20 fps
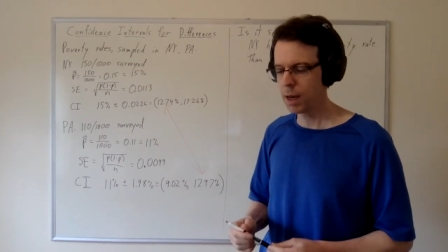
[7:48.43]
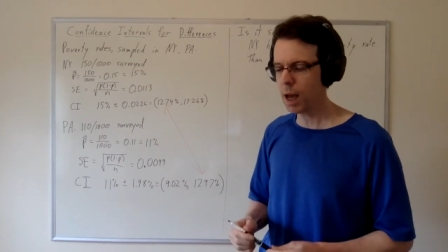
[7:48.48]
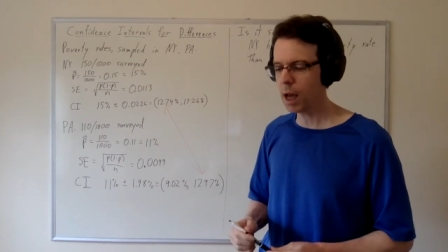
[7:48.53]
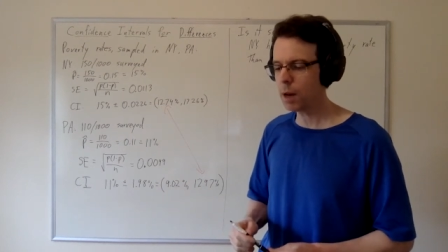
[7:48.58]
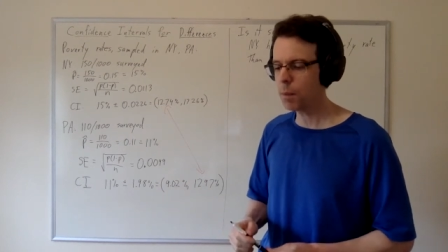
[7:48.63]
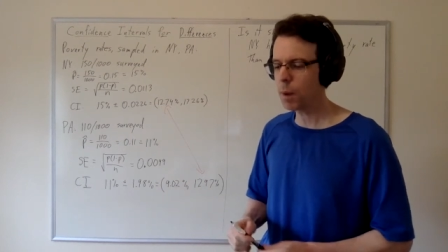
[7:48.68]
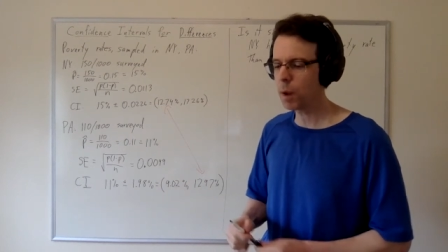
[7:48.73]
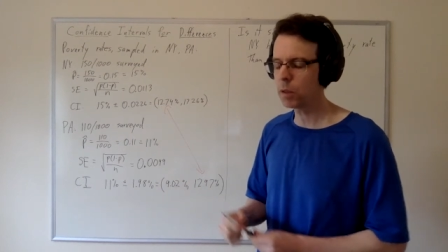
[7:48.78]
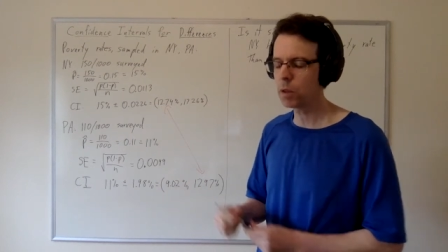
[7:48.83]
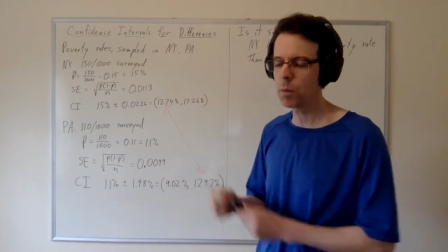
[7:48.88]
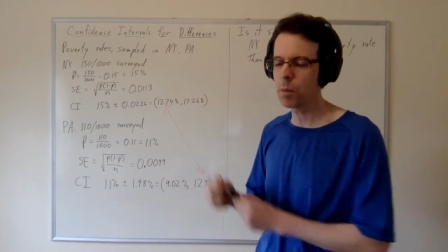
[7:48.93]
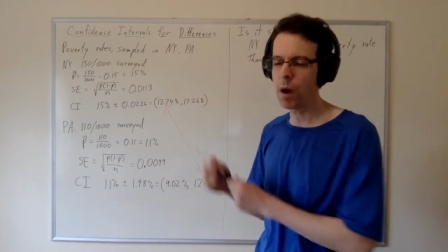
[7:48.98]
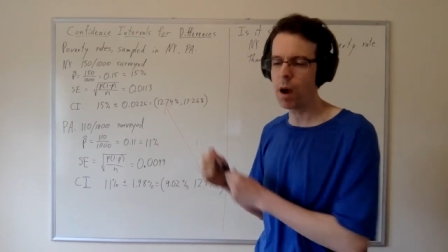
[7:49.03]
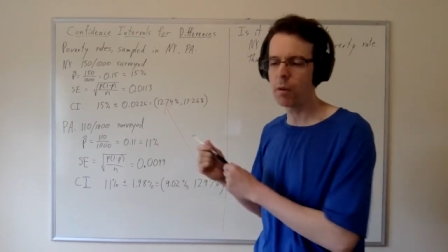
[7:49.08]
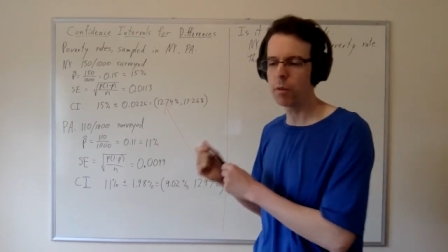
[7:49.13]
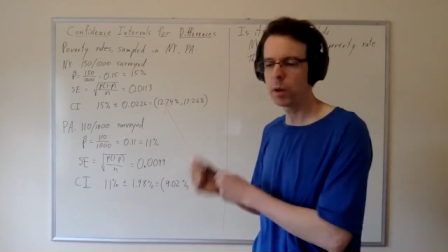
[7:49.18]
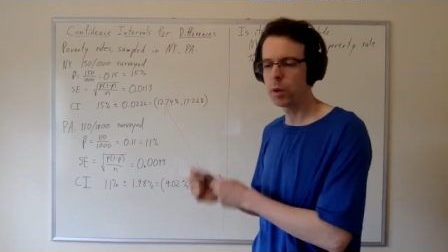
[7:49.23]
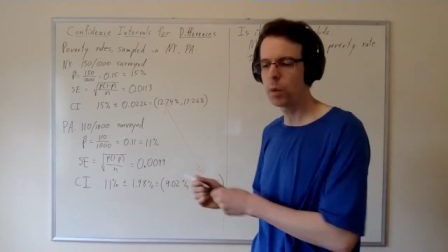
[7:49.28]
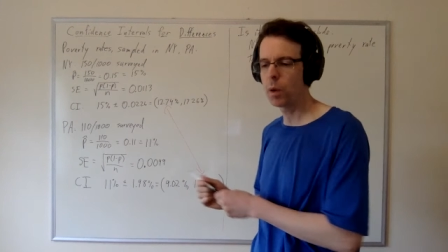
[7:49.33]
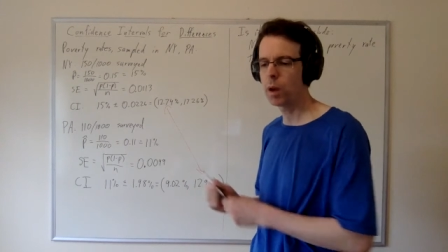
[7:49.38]
not about the
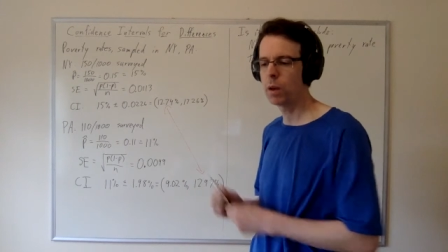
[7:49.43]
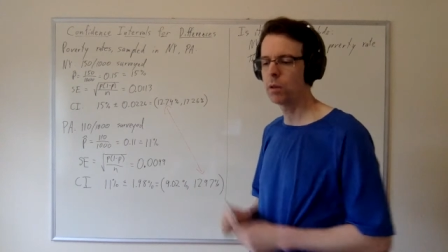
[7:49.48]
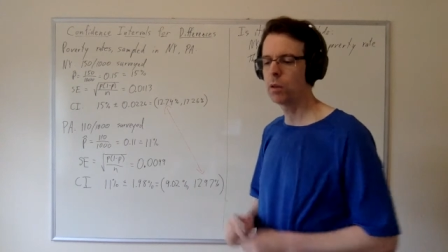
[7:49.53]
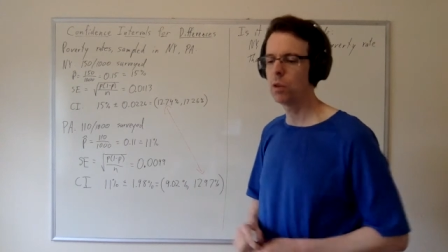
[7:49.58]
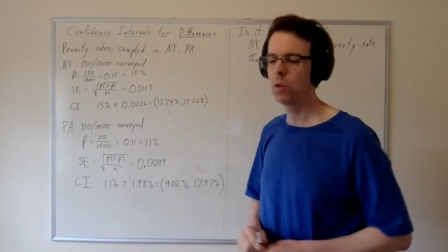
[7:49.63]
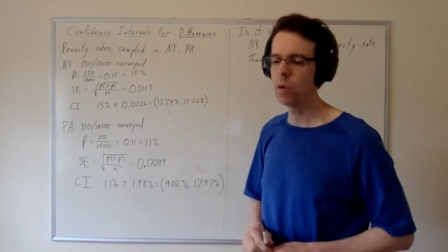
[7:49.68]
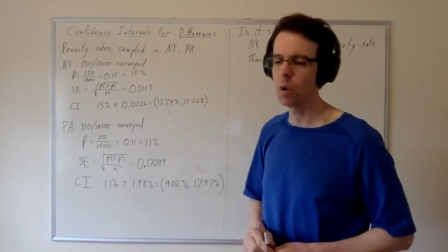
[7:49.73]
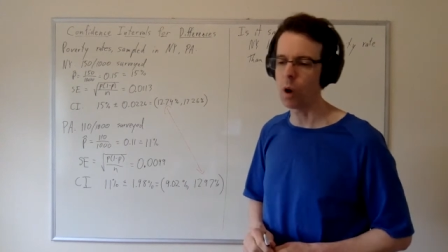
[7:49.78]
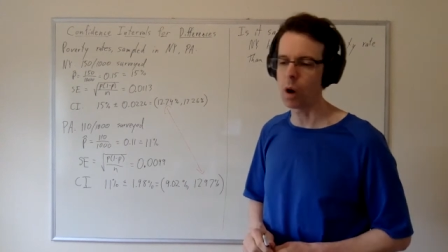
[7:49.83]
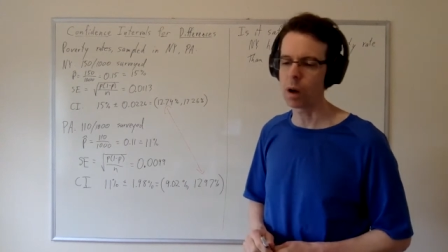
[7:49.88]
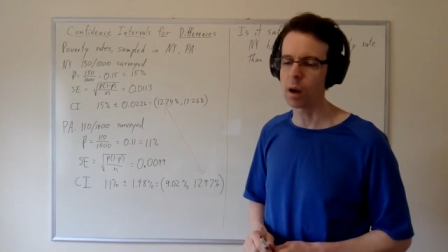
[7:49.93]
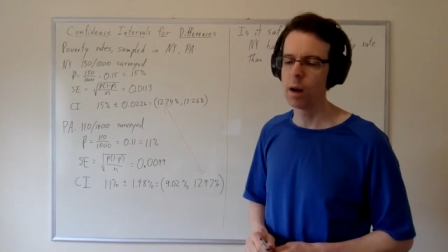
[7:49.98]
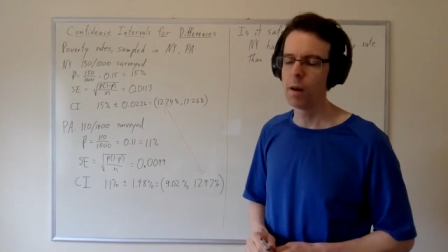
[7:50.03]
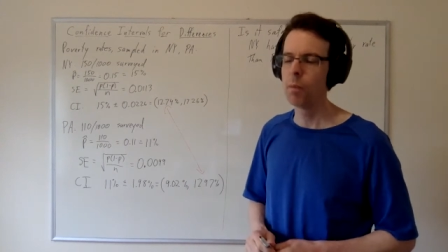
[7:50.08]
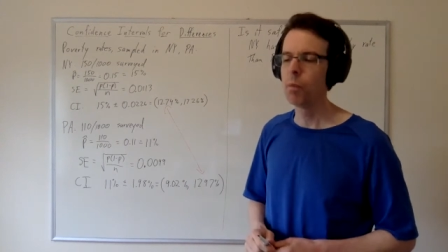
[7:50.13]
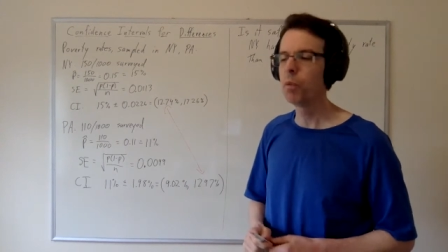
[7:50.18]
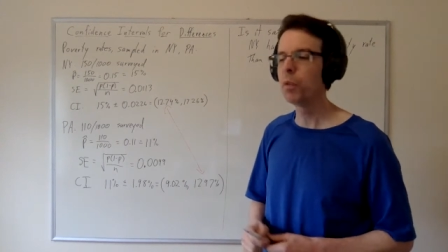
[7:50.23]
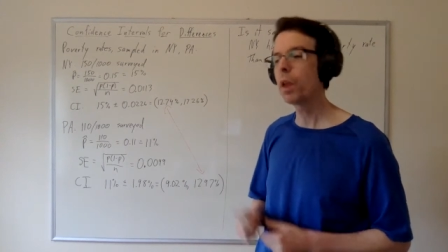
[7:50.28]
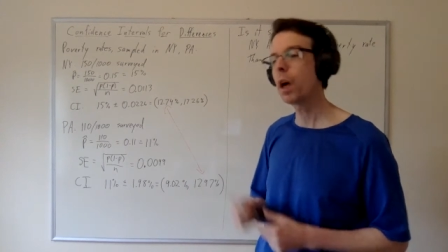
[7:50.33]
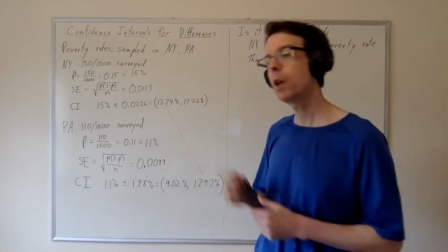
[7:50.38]
poverty rate of New York,
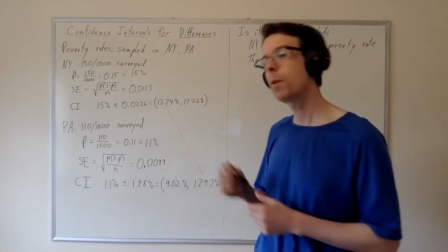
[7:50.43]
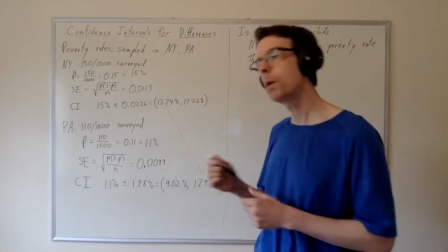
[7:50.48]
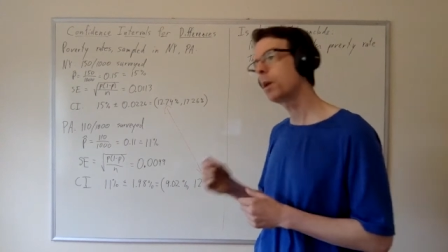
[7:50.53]
not